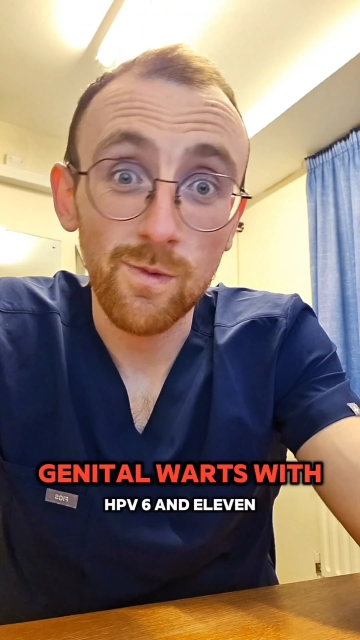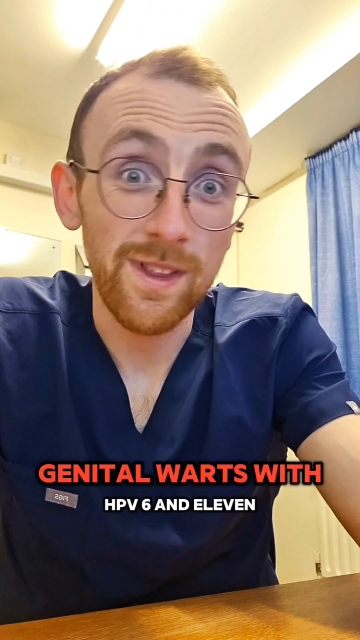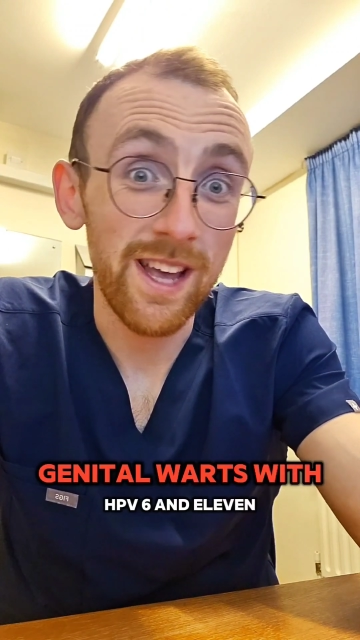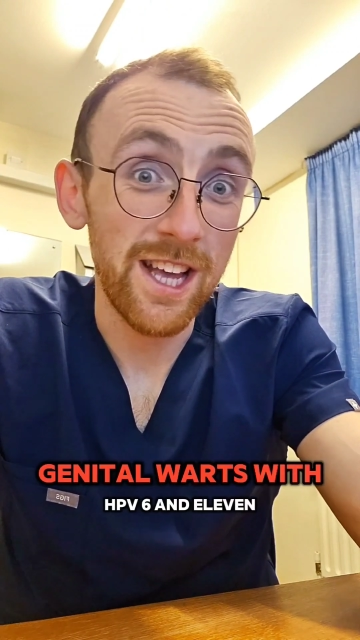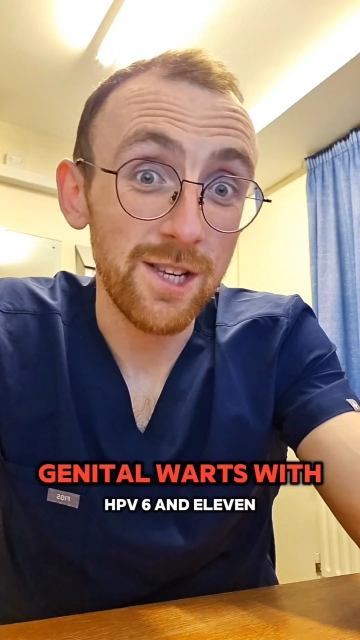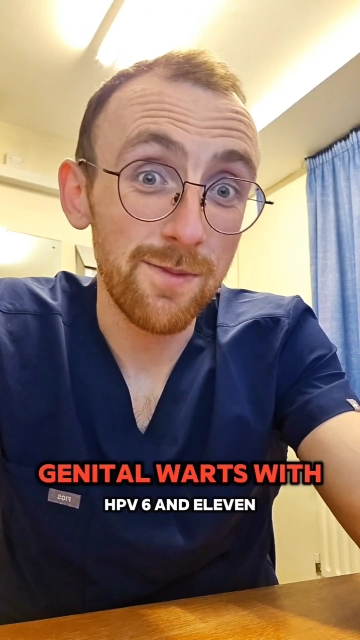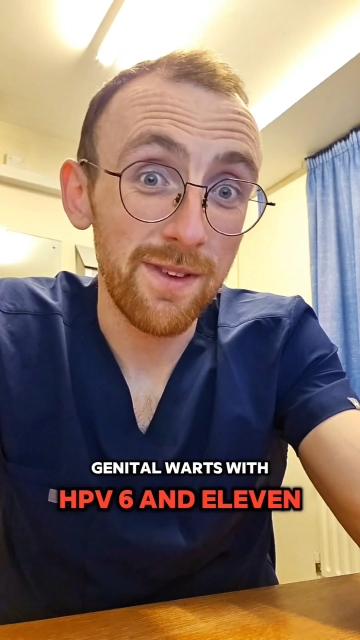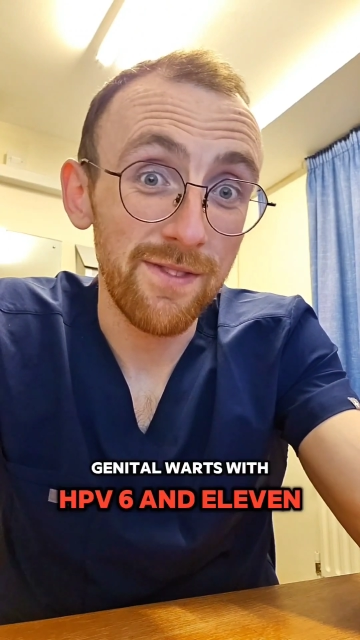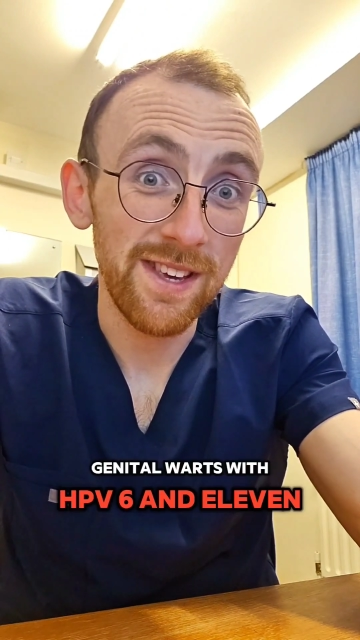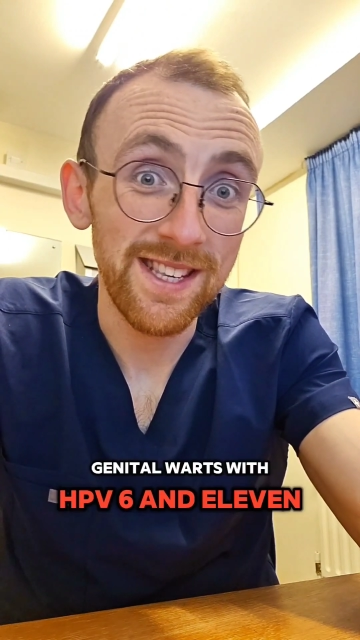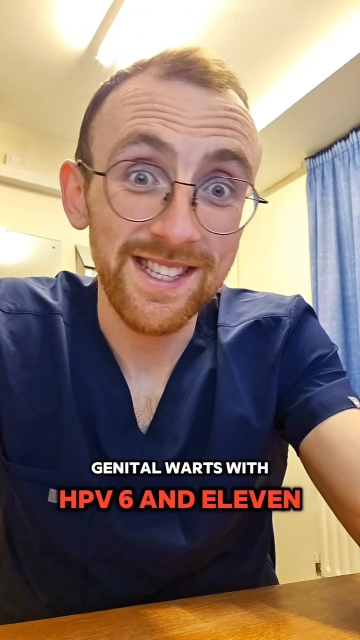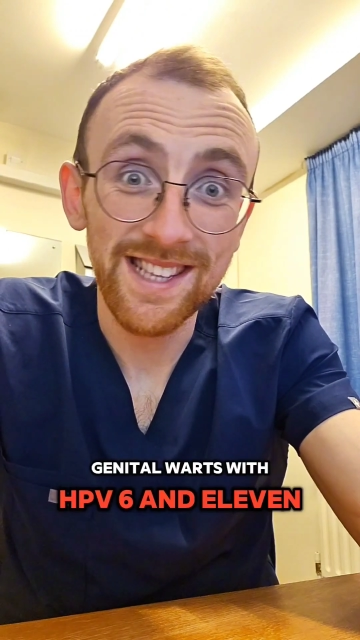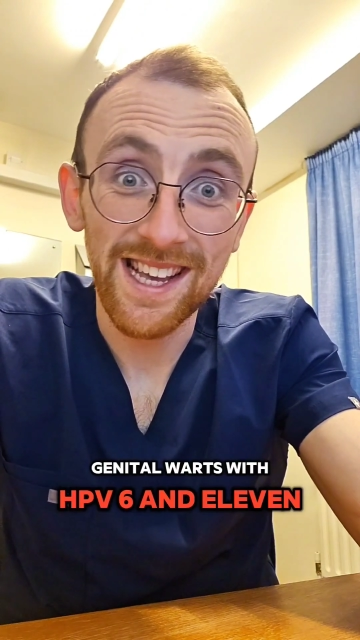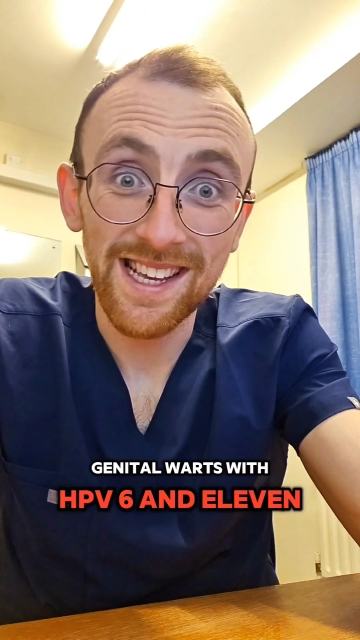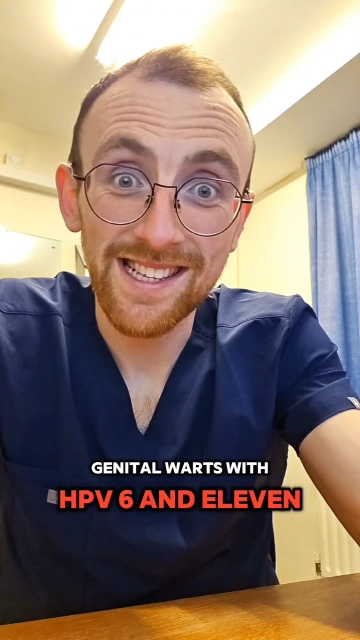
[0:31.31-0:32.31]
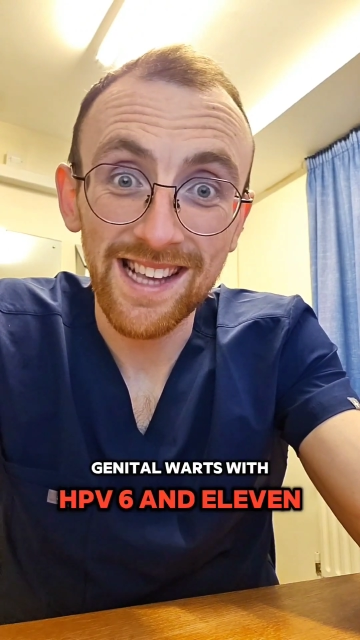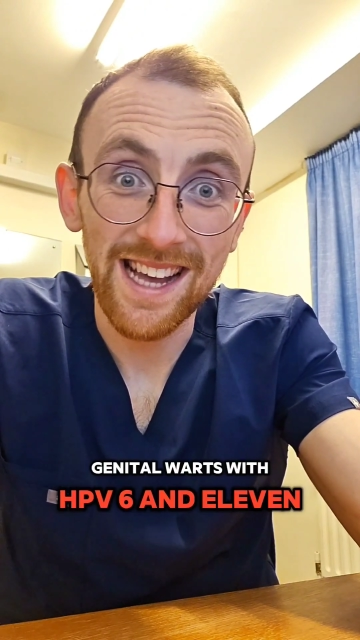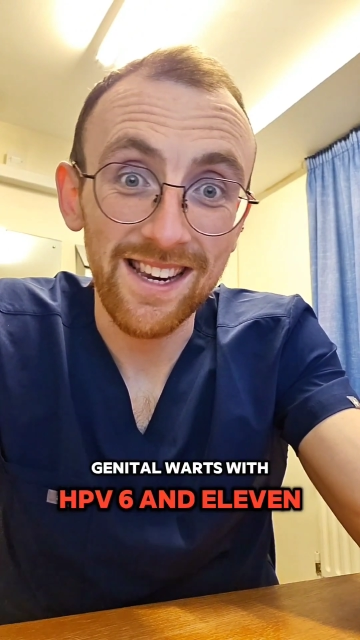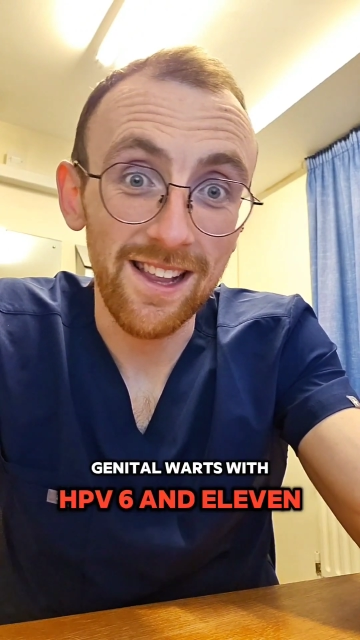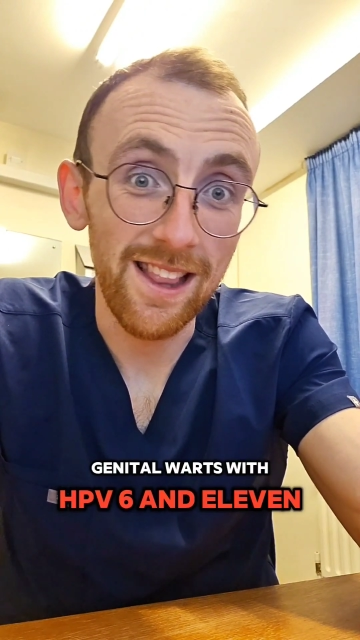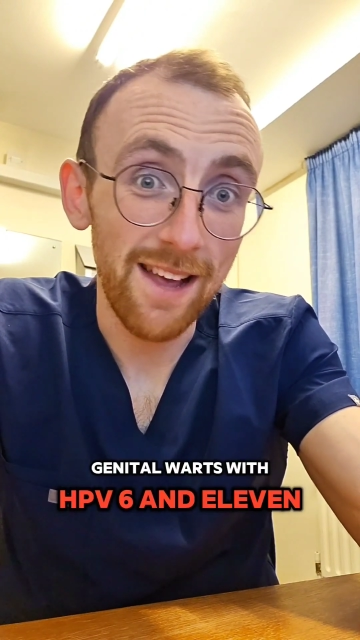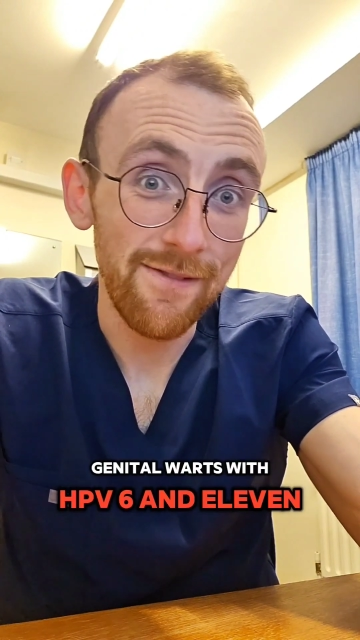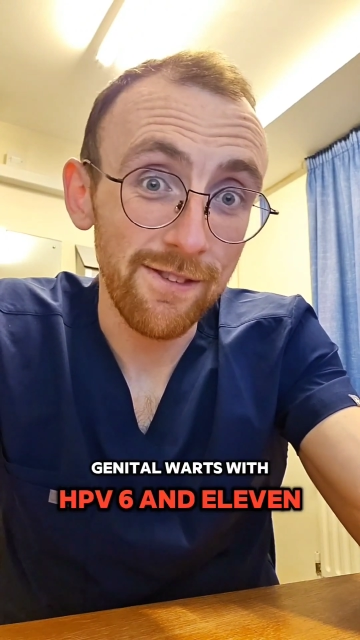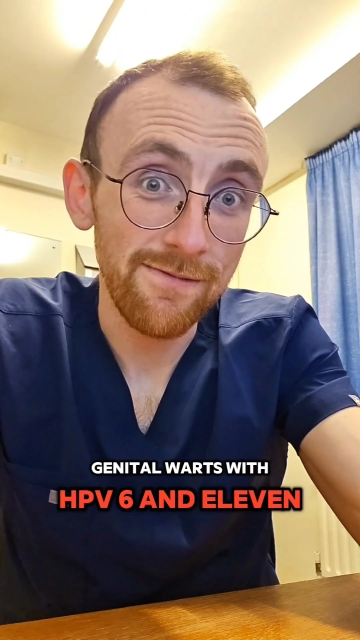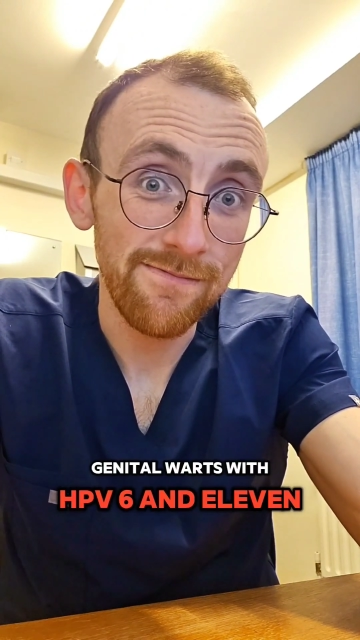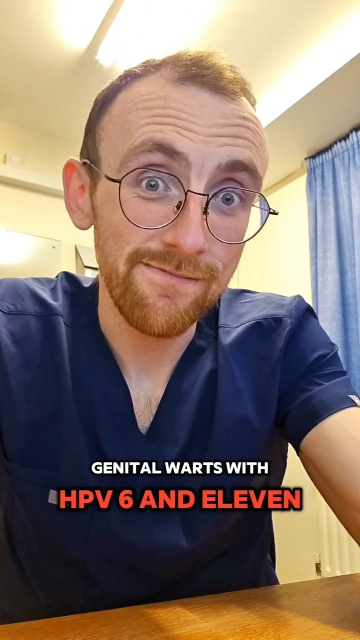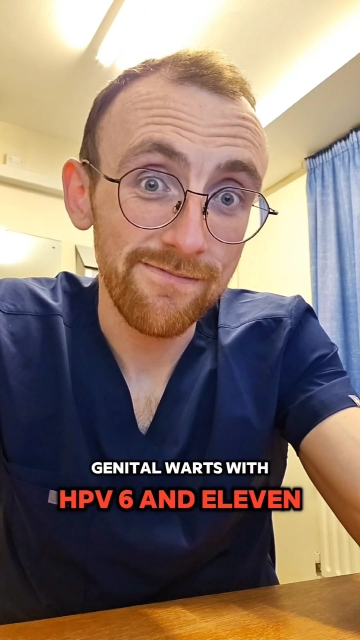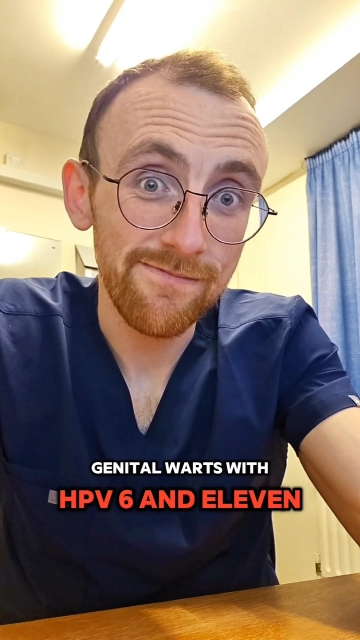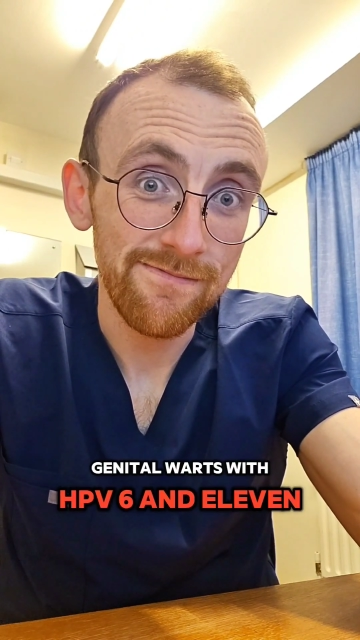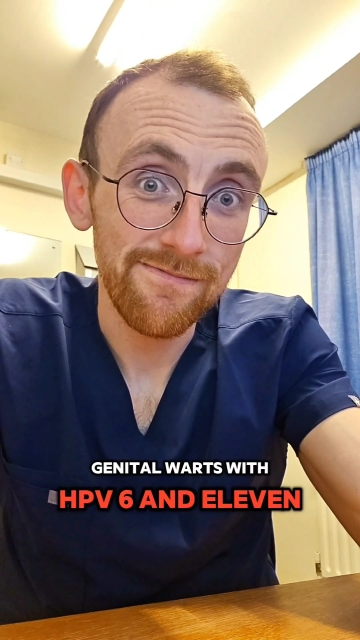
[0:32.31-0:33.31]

with H P V six and eleven.